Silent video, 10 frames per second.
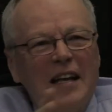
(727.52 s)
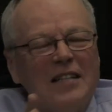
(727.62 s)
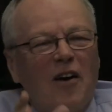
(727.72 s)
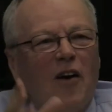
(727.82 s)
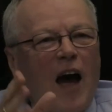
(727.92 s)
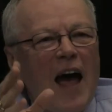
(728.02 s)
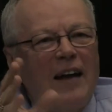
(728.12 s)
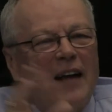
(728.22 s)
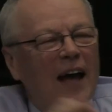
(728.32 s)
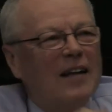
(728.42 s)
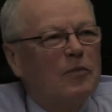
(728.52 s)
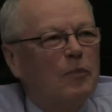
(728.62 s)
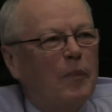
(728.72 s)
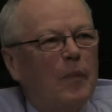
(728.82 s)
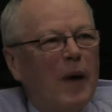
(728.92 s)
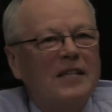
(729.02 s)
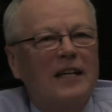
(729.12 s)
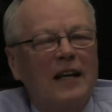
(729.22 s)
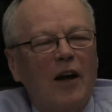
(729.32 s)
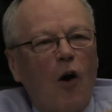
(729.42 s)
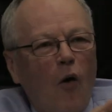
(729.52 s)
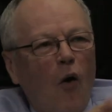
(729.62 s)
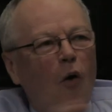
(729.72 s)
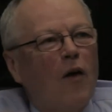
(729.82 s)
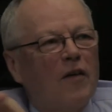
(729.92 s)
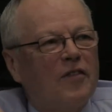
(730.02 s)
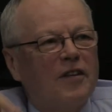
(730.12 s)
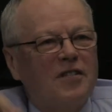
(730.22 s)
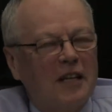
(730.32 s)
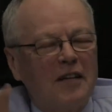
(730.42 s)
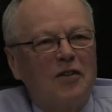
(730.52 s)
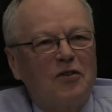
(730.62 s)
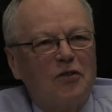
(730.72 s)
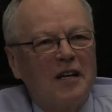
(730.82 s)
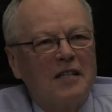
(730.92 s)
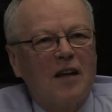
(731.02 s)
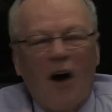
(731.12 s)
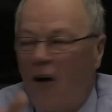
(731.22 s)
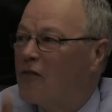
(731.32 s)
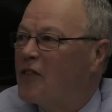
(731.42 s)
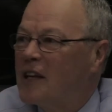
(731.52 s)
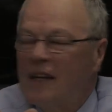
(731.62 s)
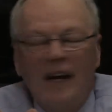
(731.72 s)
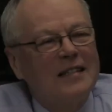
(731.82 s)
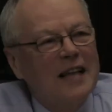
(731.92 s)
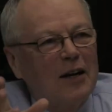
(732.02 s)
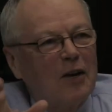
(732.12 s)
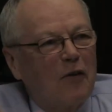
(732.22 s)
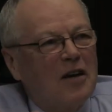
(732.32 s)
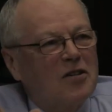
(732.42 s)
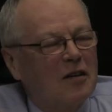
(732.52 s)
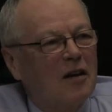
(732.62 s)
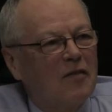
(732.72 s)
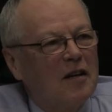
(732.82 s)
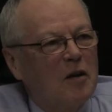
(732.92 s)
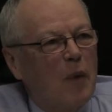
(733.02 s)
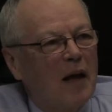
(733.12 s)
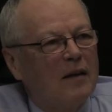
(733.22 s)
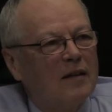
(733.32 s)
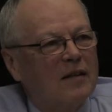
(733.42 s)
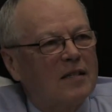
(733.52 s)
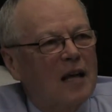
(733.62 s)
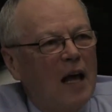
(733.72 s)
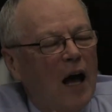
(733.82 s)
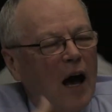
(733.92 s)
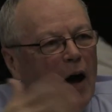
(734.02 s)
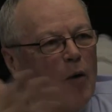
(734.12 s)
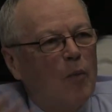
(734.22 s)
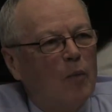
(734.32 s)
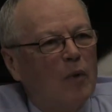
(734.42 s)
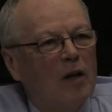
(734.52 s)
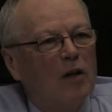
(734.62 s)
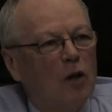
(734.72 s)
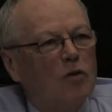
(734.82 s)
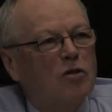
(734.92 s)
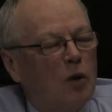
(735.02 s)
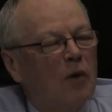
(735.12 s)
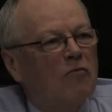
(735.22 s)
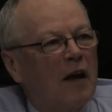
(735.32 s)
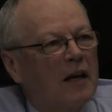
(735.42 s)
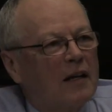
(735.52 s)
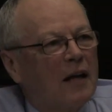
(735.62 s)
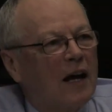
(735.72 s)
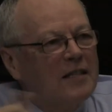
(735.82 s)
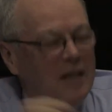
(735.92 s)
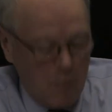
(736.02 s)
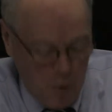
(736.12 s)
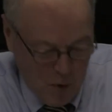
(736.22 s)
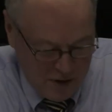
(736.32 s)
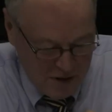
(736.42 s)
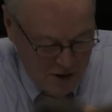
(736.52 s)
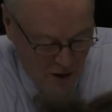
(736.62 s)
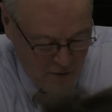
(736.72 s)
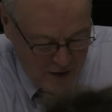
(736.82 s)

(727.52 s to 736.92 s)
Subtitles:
So, basically, all of the signatories of the Declaration of Independence look to and recognize the importance of